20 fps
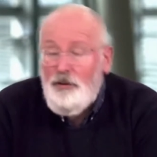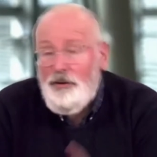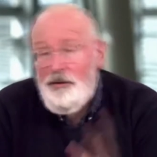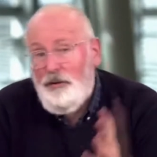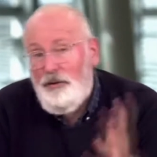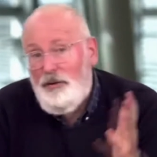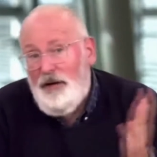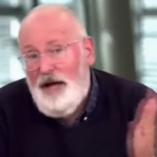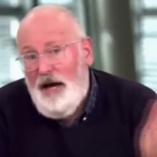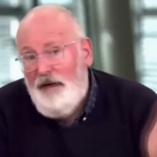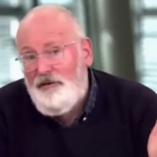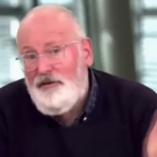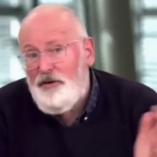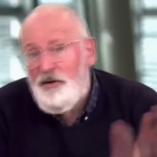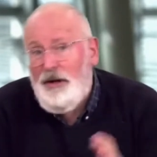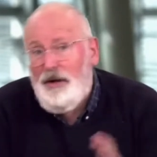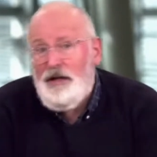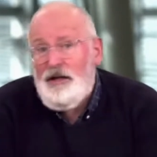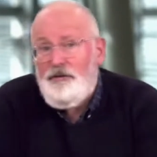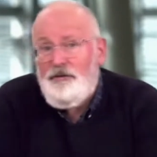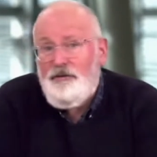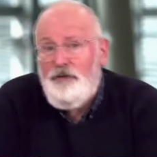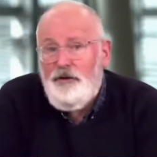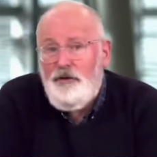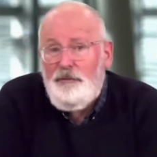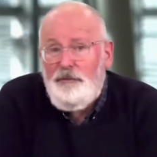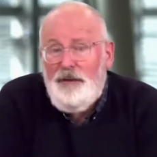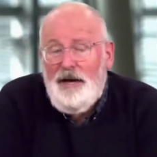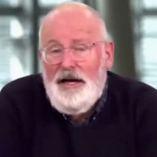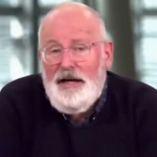We will have to wait for
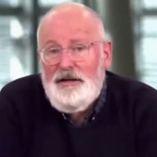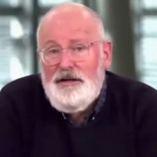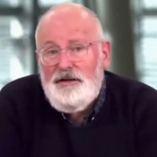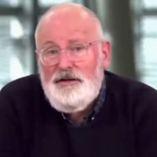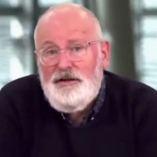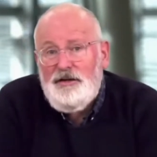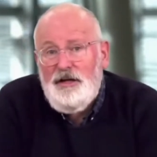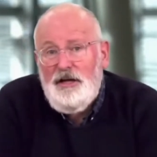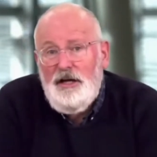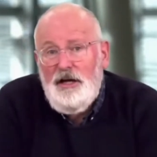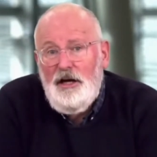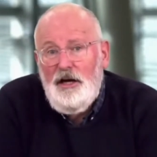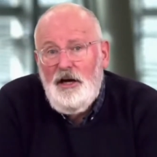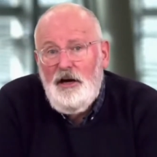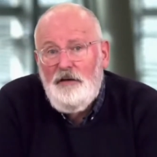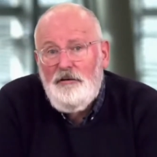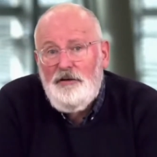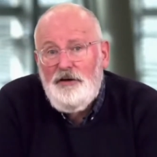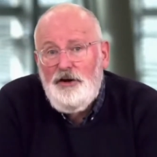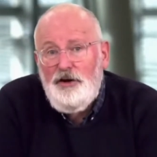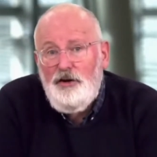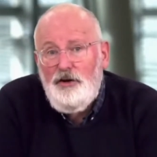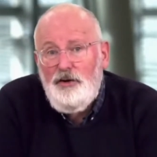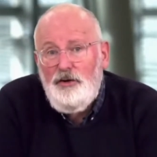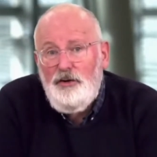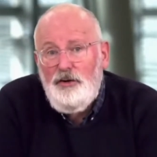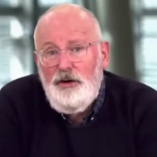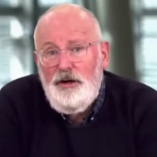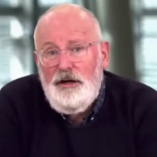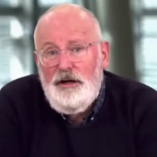the plans of the
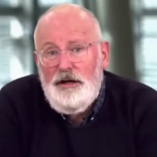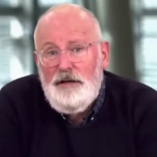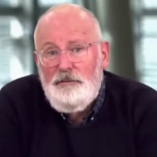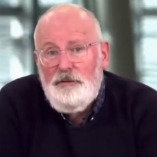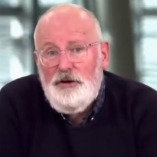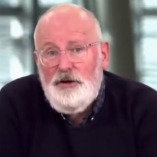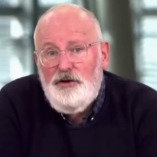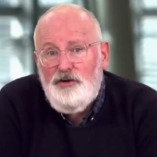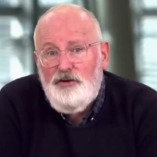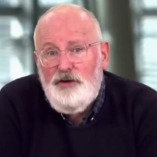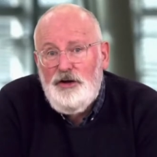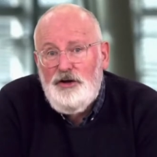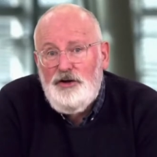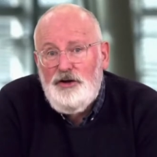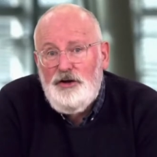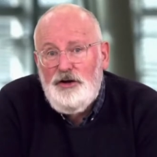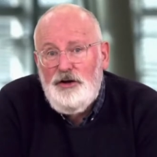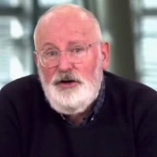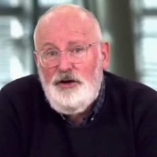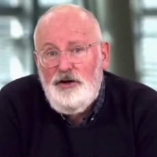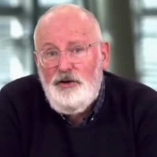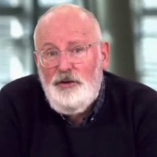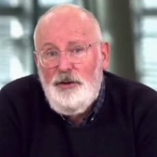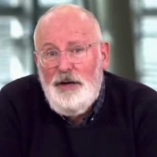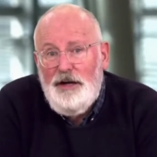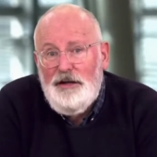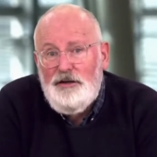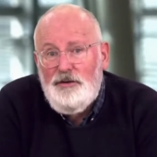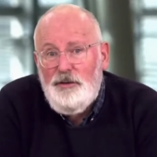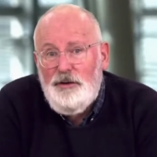new administration in the
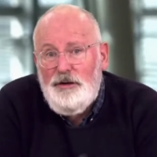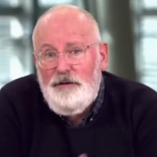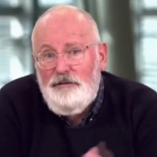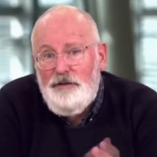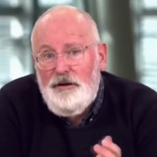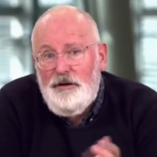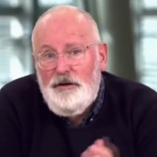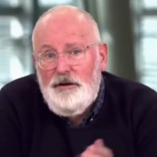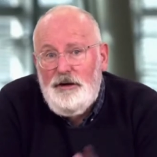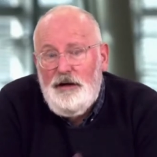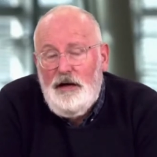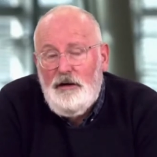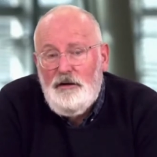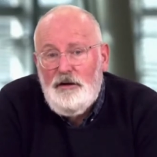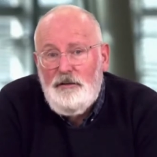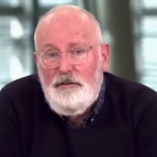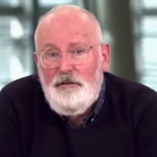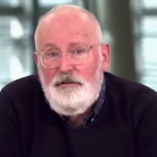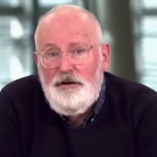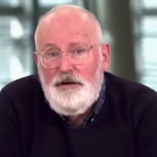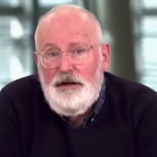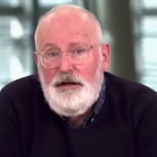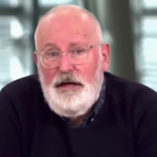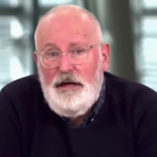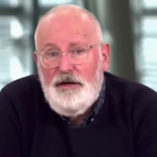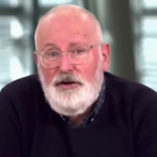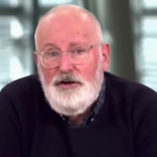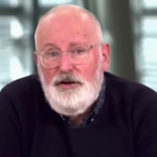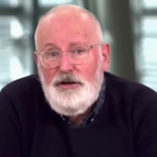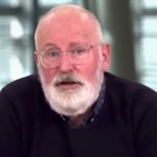US, whatever the outcome of the
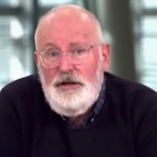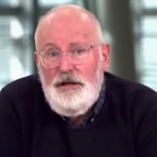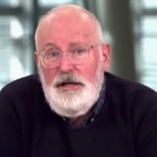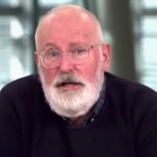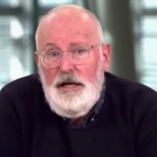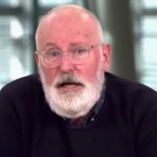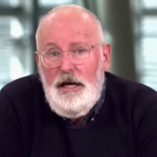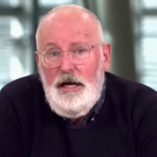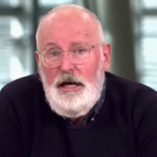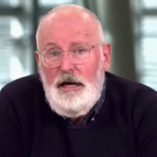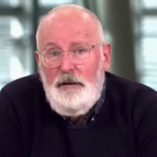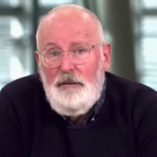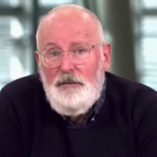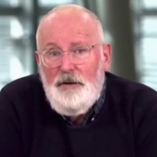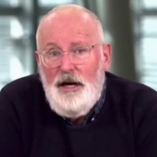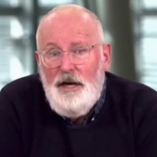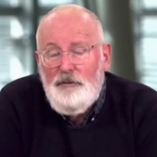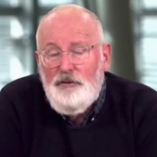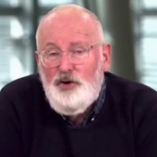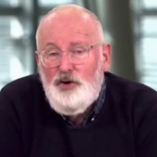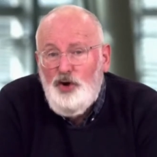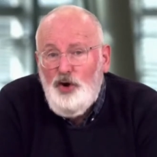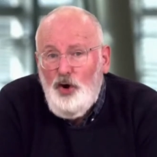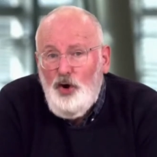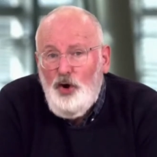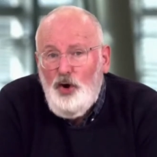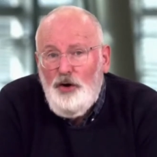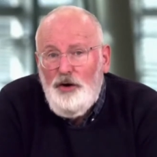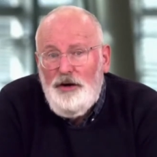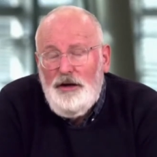election. But I'm
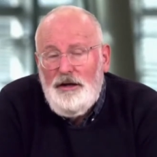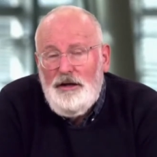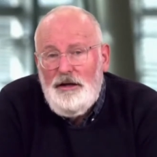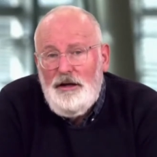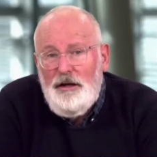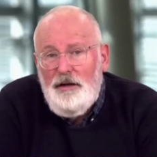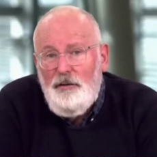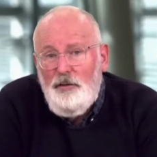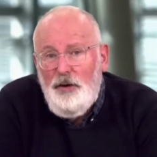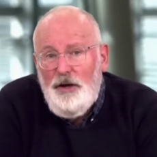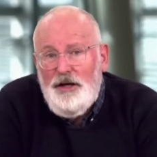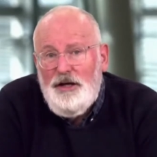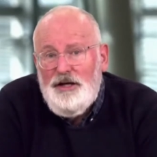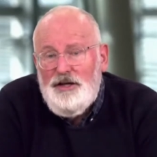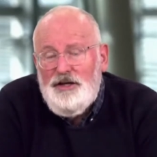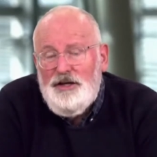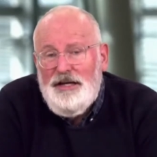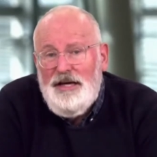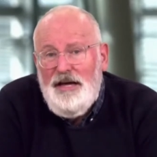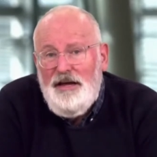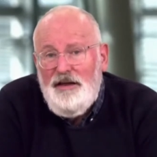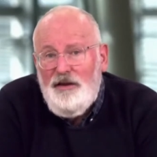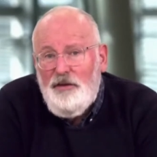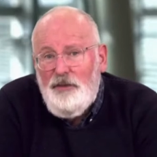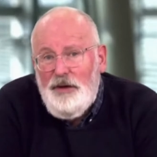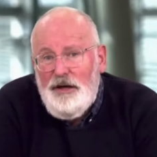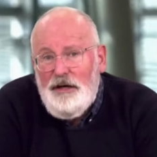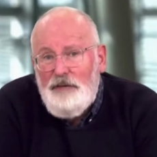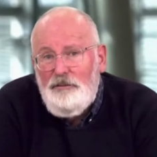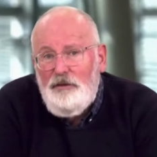sure that working together,
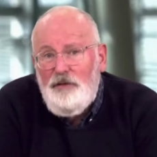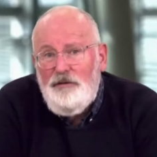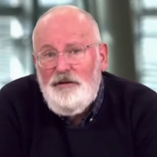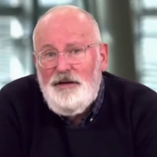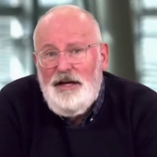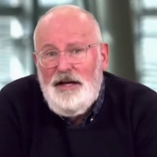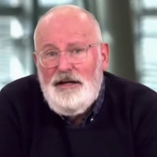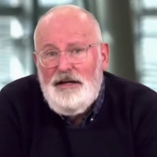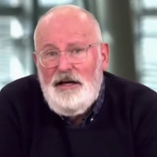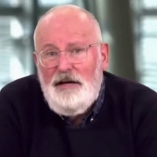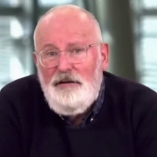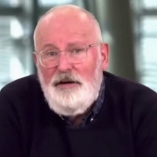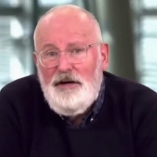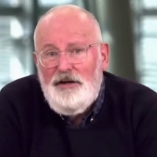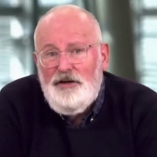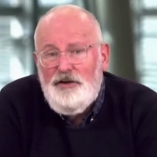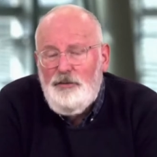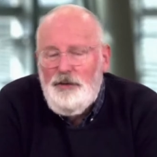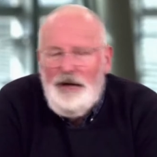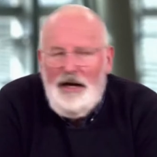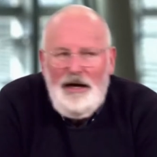we can move in that direction.